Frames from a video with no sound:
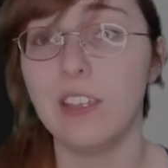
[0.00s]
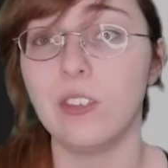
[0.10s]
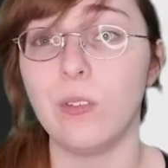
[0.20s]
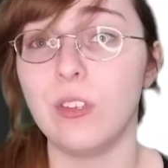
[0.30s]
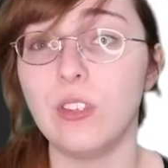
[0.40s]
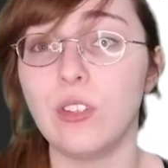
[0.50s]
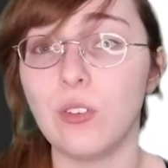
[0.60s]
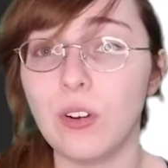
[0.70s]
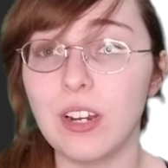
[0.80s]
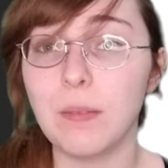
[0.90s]
so the
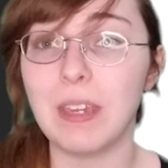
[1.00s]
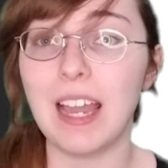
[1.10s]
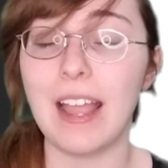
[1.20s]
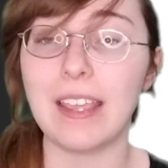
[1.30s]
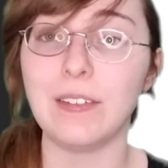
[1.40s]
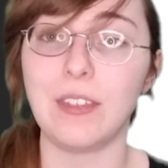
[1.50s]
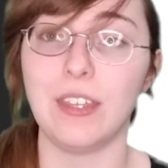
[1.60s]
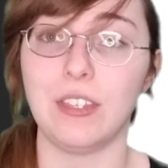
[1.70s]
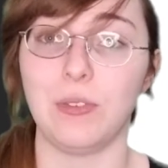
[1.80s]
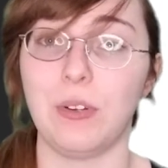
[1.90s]
story behind
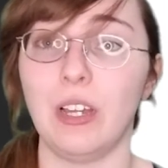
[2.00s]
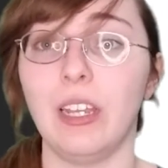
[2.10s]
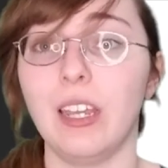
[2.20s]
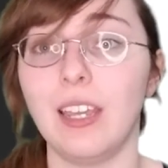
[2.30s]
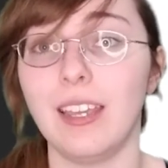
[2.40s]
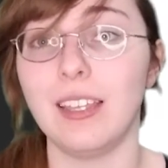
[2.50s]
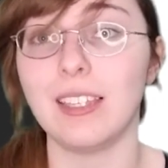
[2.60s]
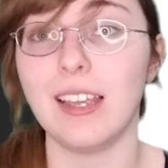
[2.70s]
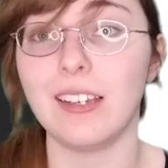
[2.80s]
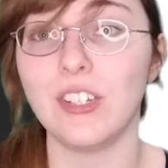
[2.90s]
this one is
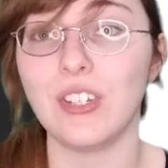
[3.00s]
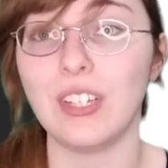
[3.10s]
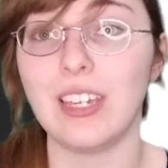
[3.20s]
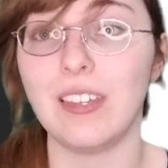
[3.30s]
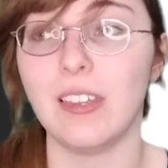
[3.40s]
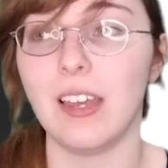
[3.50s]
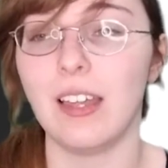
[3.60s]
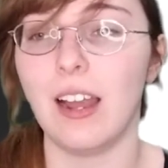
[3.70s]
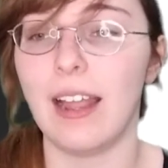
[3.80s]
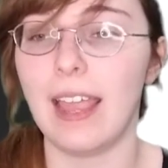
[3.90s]
actually
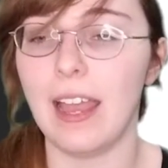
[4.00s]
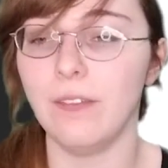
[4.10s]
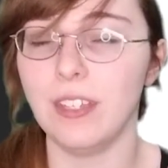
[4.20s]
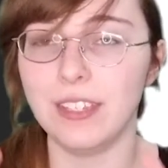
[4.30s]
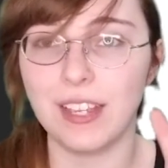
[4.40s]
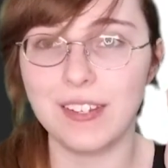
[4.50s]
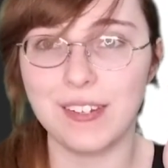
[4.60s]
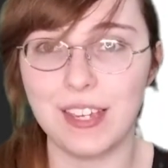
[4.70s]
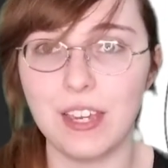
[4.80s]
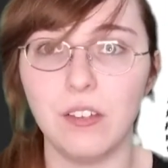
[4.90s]
that I have this
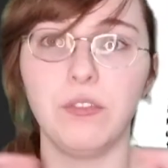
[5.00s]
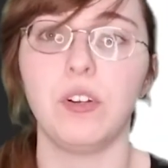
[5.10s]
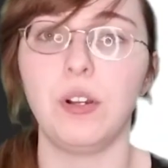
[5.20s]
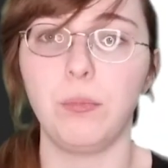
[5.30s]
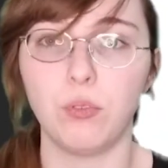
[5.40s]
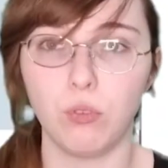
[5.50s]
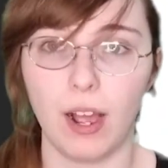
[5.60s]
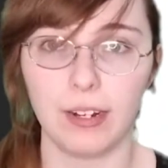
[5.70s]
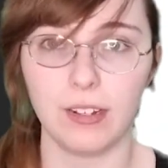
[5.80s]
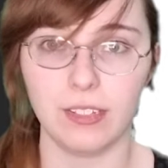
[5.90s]
idea for a
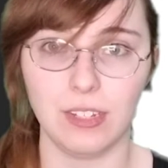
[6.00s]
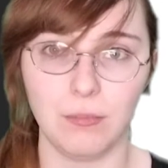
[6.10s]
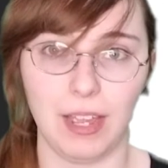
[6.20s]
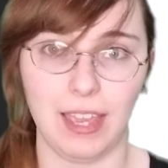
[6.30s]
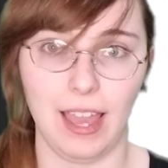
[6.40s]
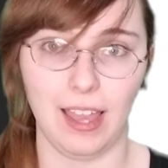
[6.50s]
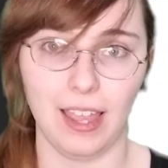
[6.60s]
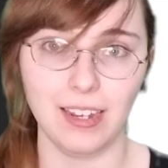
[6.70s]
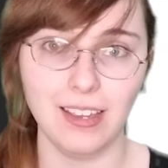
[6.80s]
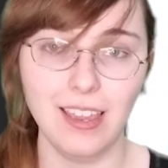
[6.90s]
product in my
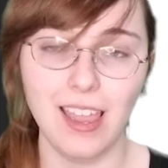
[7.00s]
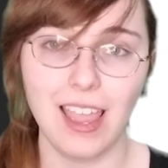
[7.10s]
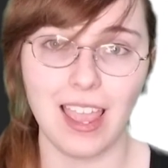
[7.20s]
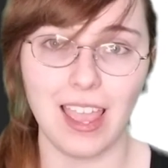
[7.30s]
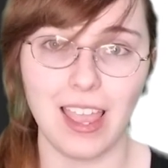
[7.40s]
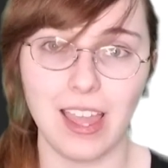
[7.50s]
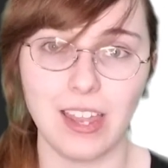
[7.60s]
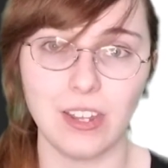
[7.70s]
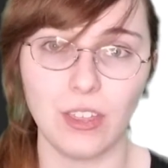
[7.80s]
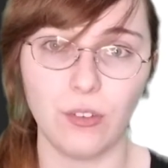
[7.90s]
head,
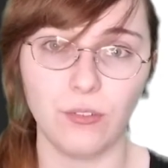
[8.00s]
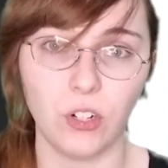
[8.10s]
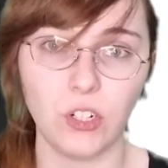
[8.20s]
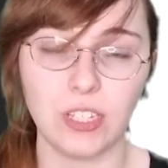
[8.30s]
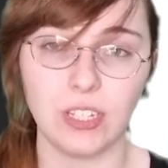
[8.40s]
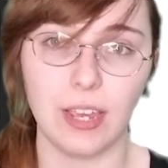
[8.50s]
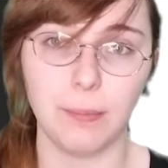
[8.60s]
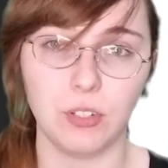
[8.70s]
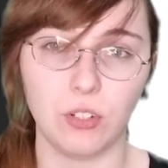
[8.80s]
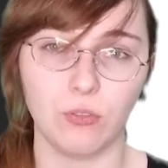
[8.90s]
and the first
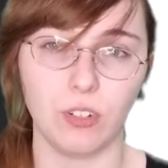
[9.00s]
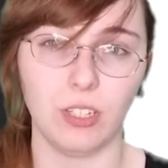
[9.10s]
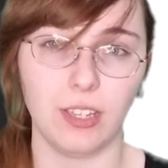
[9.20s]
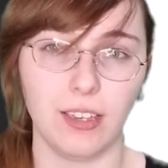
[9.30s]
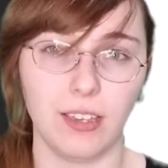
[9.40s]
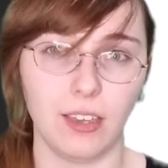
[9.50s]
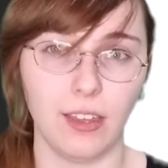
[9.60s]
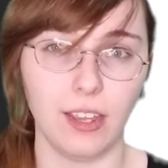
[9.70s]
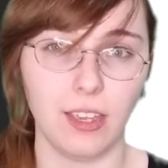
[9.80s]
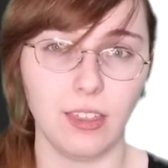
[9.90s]
step to really
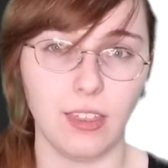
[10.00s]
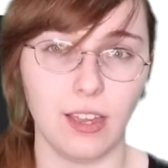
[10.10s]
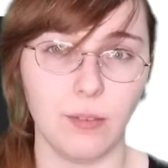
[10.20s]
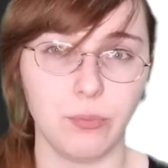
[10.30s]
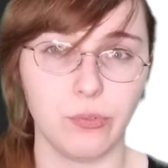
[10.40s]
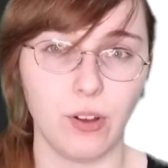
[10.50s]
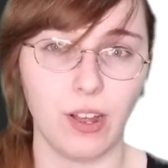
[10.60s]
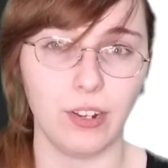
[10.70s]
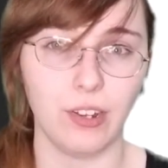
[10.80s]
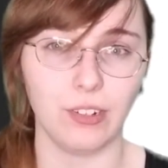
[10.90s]
getting that
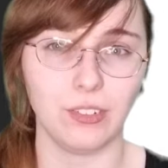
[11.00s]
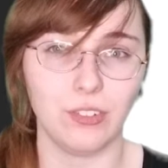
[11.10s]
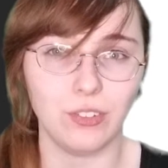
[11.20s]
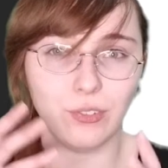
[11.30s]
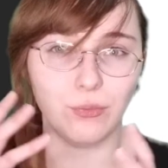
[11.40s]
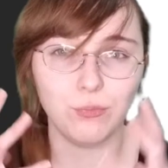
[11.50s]
product